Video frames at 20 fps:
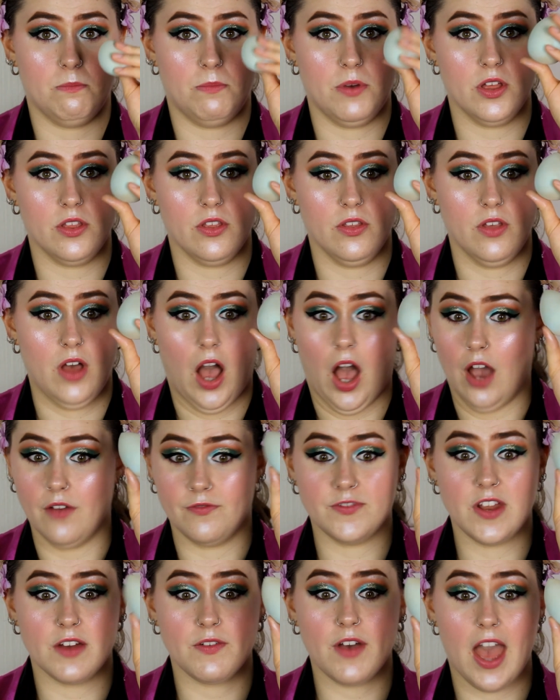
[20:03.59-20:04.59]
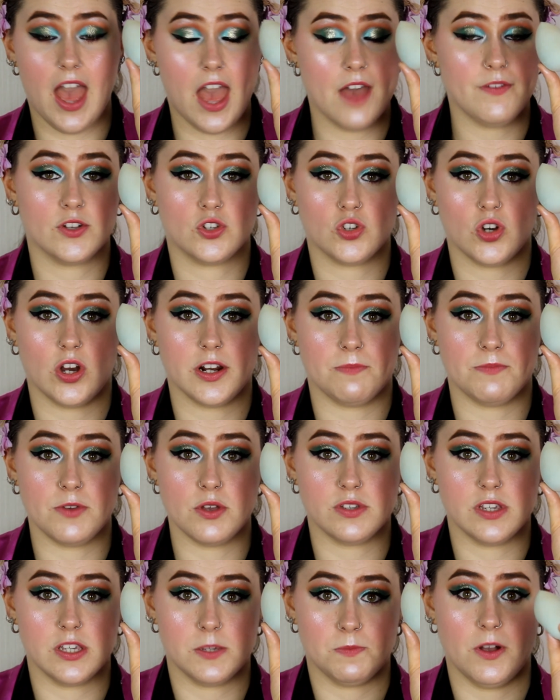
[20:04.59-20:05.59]
But I've never ever tried a
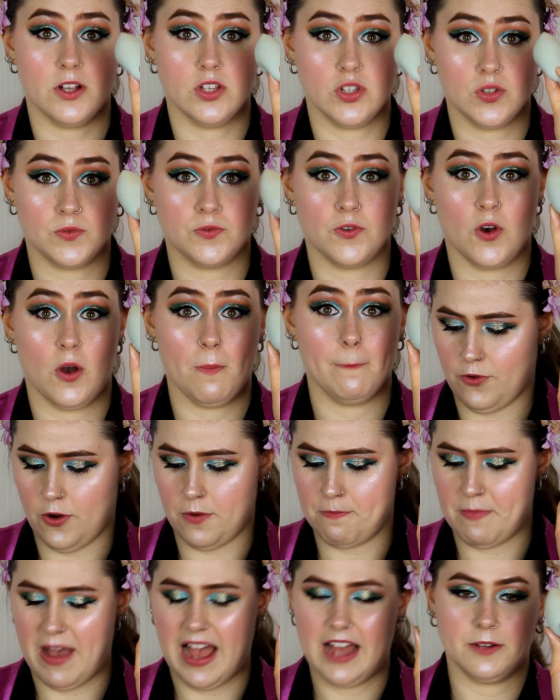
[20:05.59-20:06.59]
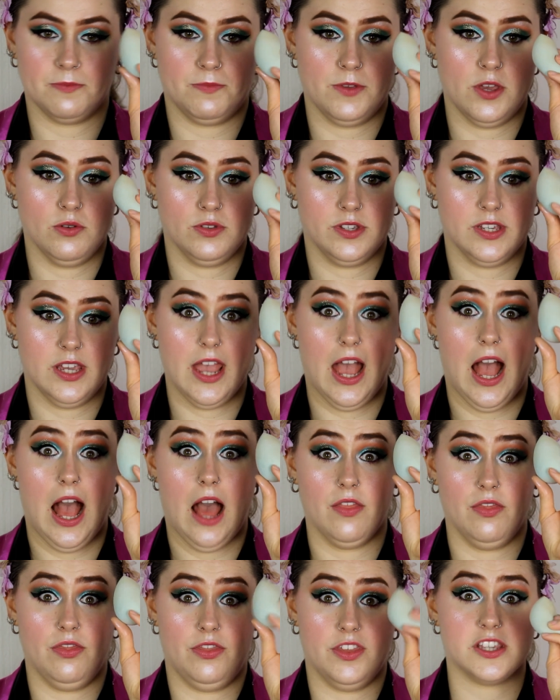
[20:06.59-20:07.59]
beauty sponge from Mad Beauty,
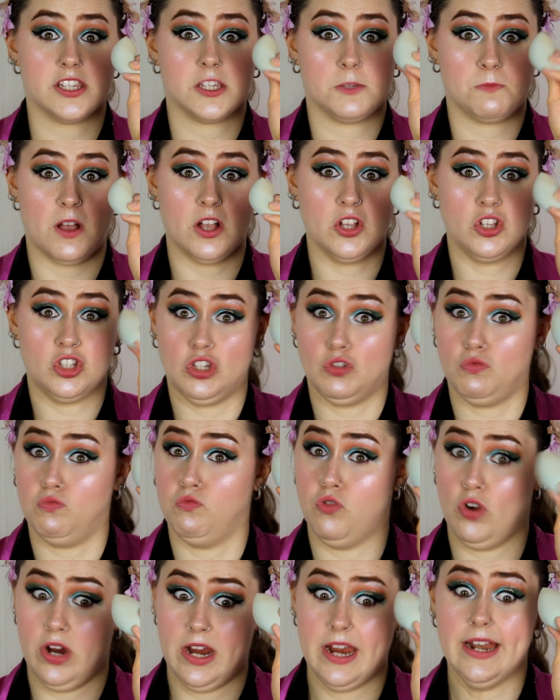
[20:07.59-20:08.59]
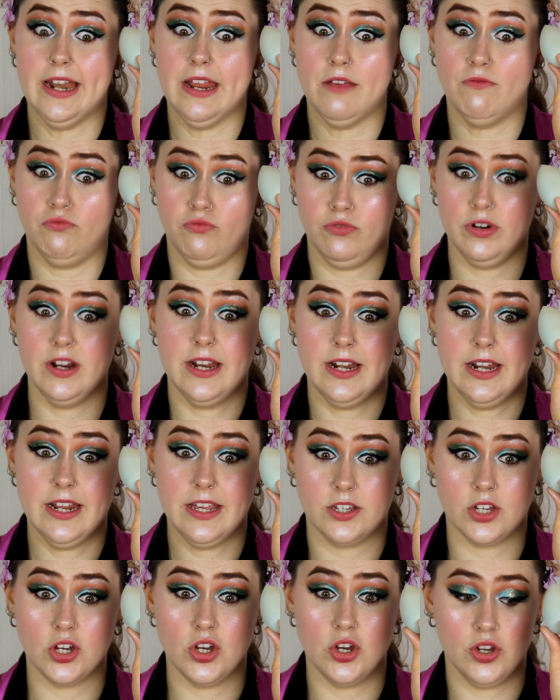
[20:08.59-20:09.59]
and this sponge is really,
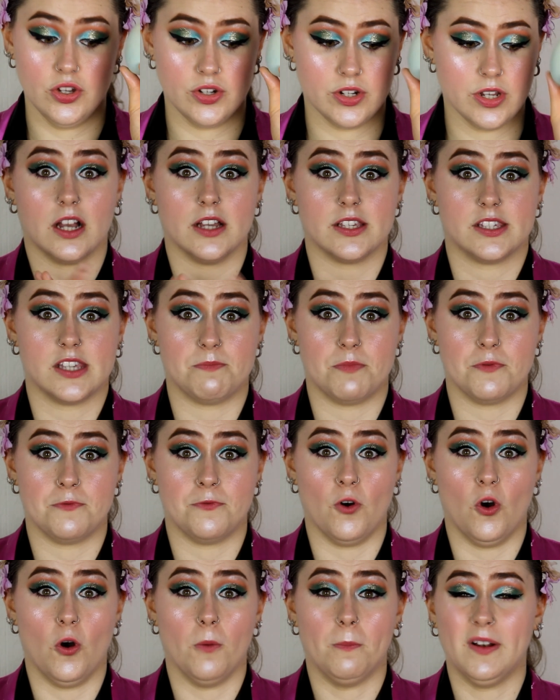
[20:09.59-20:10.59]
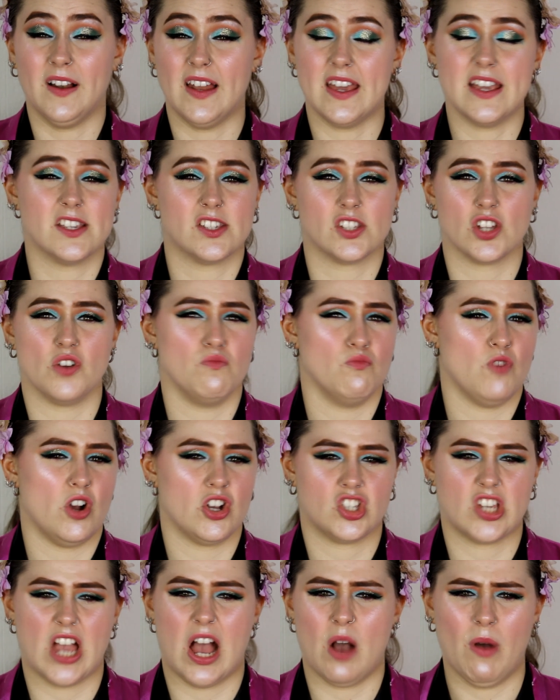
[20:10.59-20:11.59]
really good. Like I said before, please don't
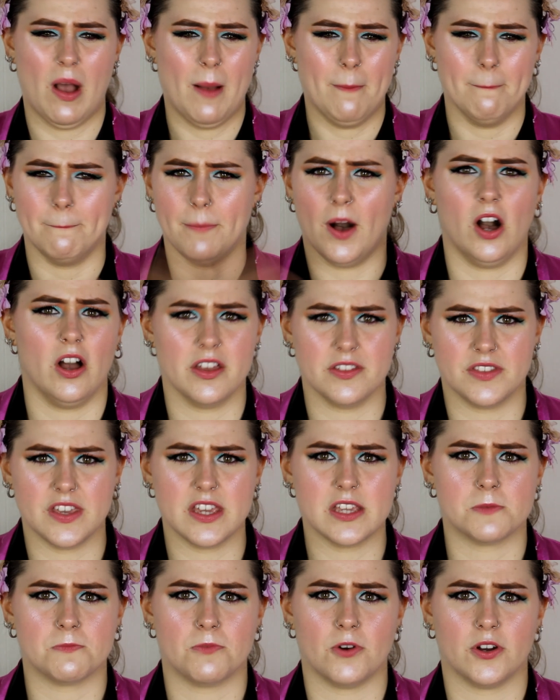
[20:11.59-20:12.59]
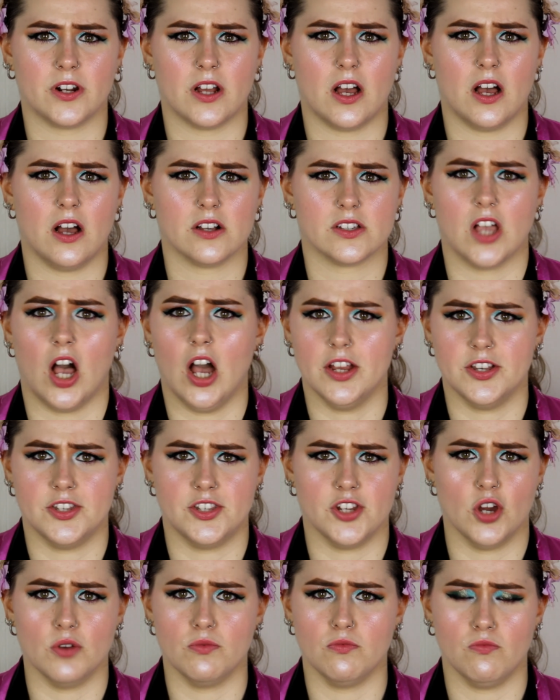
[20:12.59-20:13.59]
rush out and buy these products. I
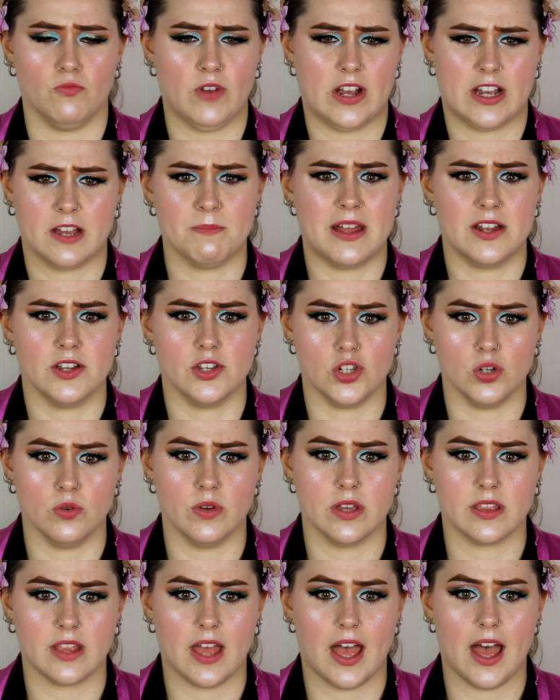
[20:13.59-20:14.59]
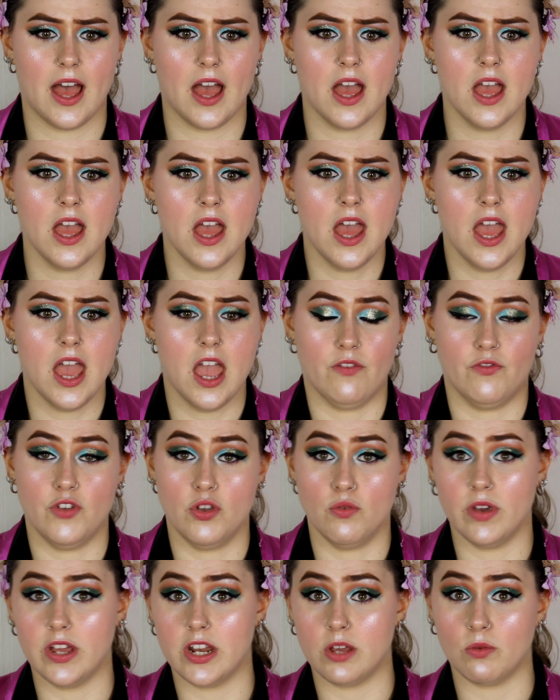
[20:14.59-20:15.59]
don't recommend doing that. If
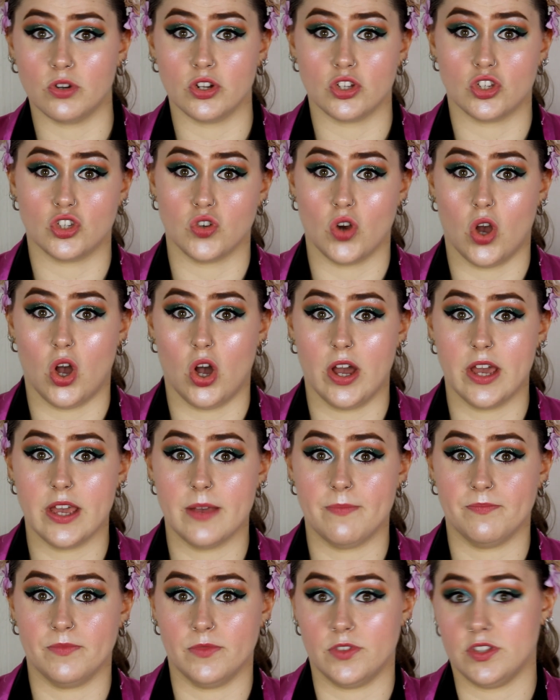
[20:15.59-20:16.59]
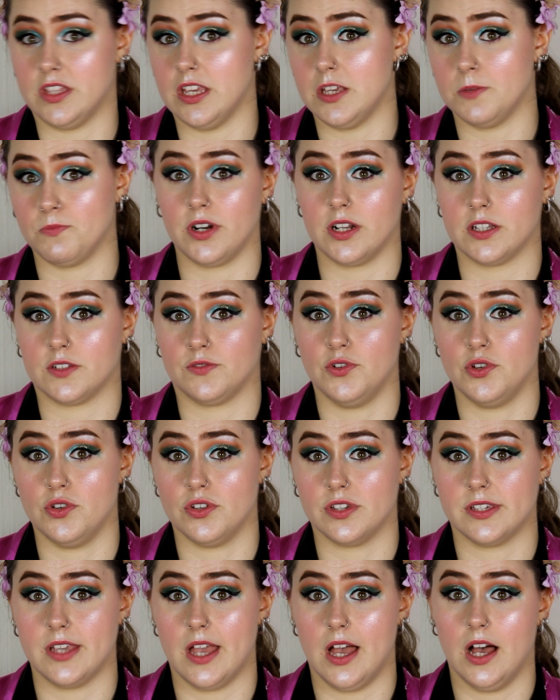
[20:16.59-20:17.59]
you really want to try these products for
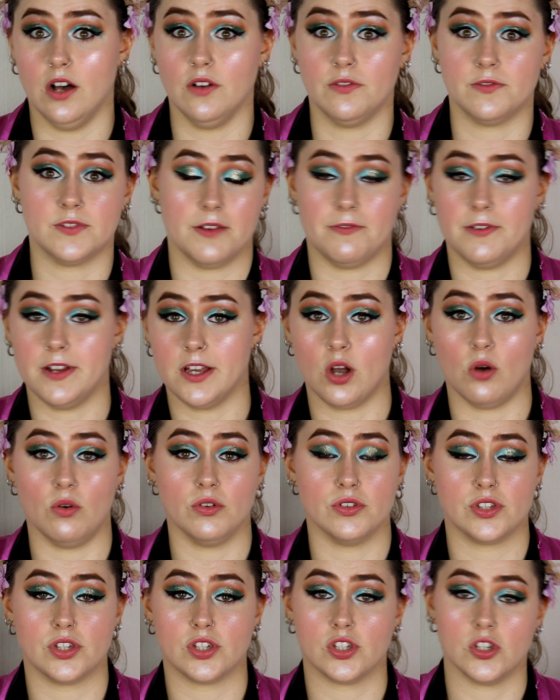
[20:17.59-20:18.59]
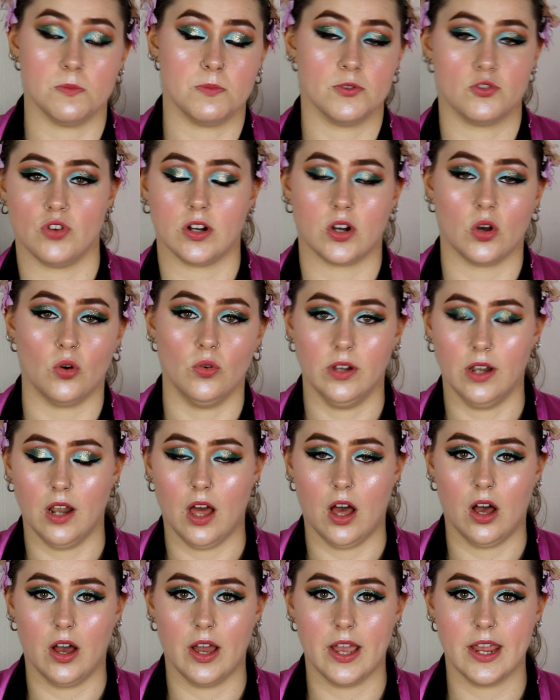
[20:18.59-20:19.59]
yourself, definitely go on Superdrug
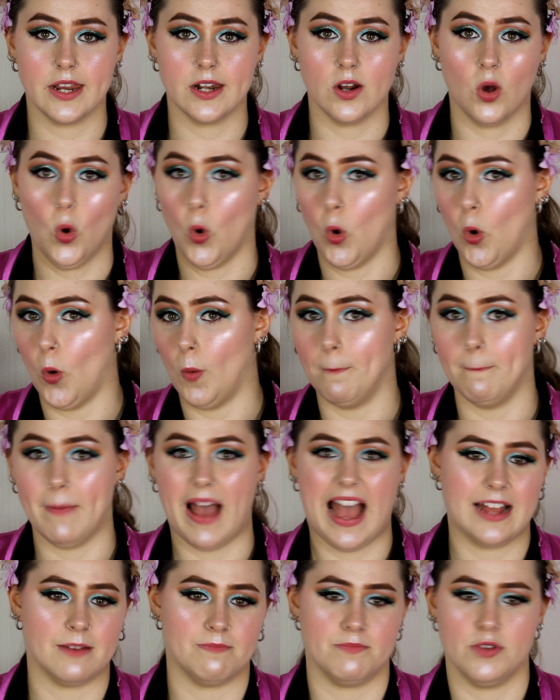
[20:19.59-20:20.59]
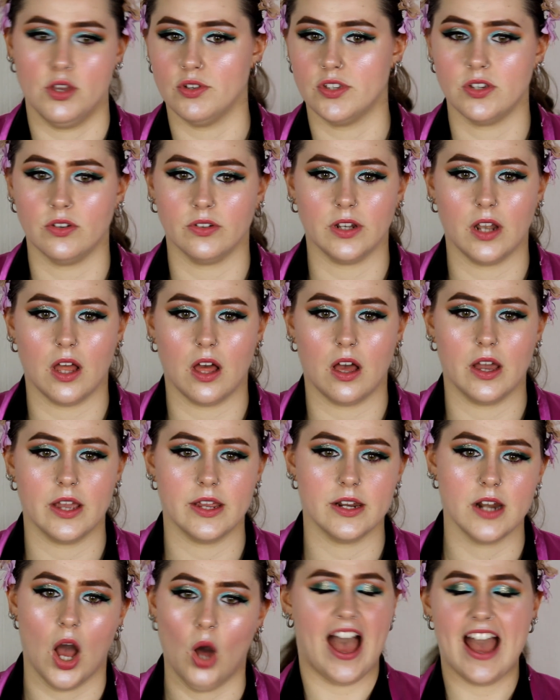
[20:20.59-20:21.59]
online or Mad Beauty
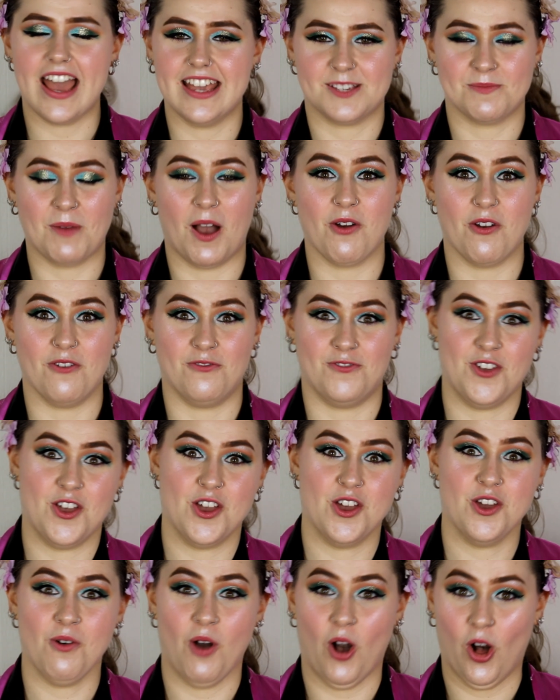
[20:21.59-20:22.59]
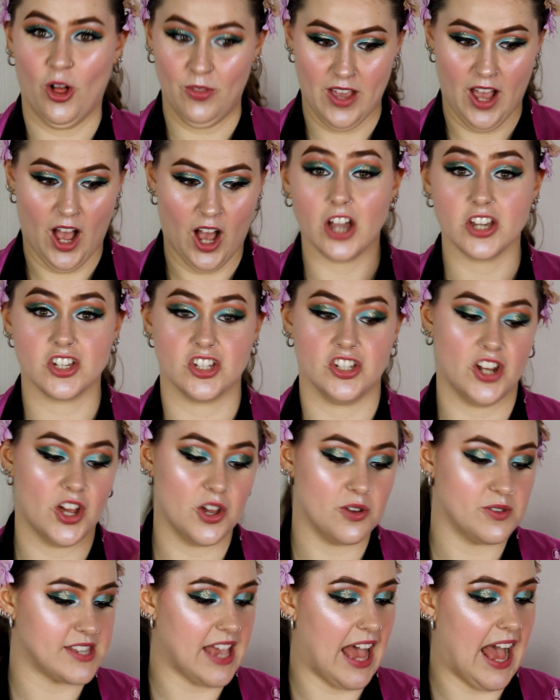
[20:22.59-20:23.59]
online. That is my review on the
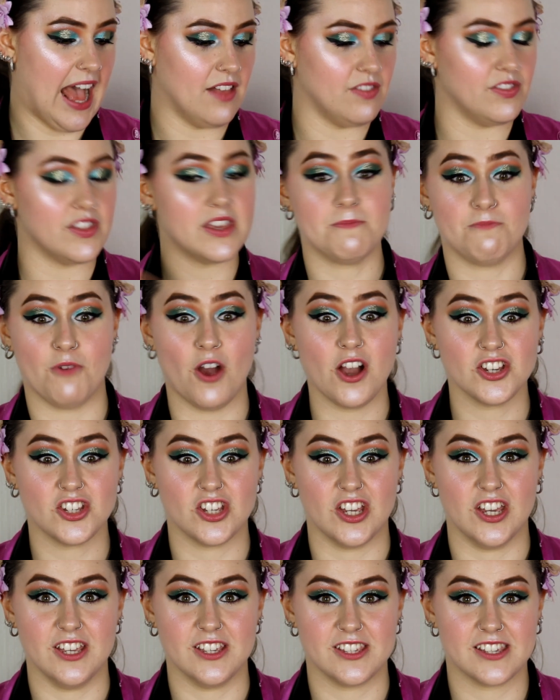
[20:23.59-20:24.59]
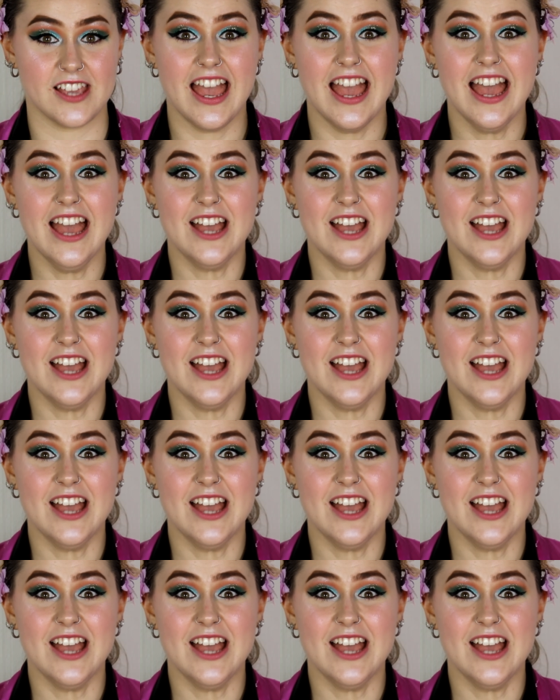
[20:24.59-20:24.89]
eyeshadows and the brushes.